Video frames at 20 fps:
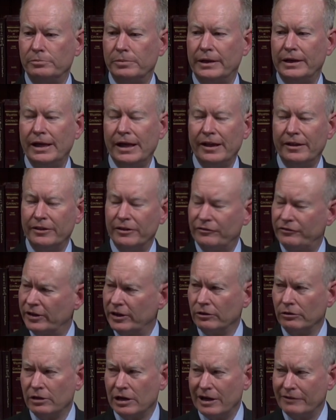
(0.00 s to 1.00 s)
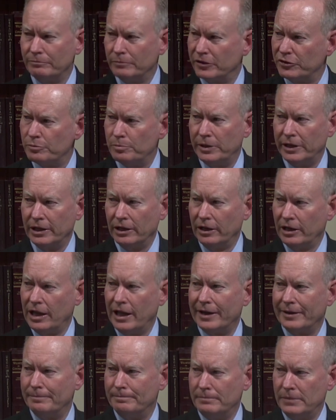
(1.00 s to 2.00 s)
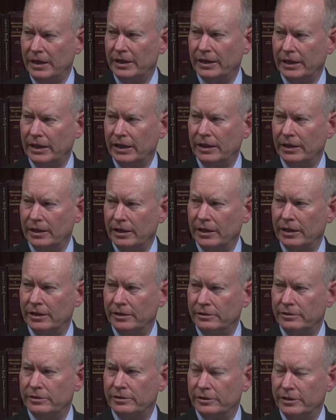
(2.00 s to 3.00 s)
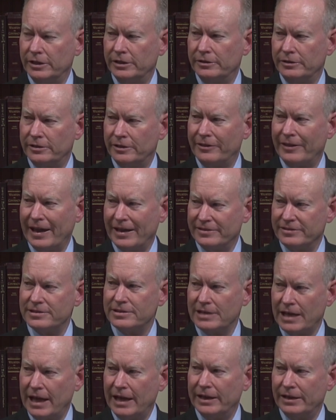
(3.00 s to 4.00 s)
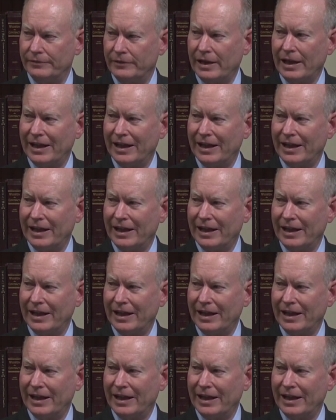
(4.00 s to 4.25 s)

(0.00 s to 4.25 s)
but the federal government's putting a lot of money into, into that side of it.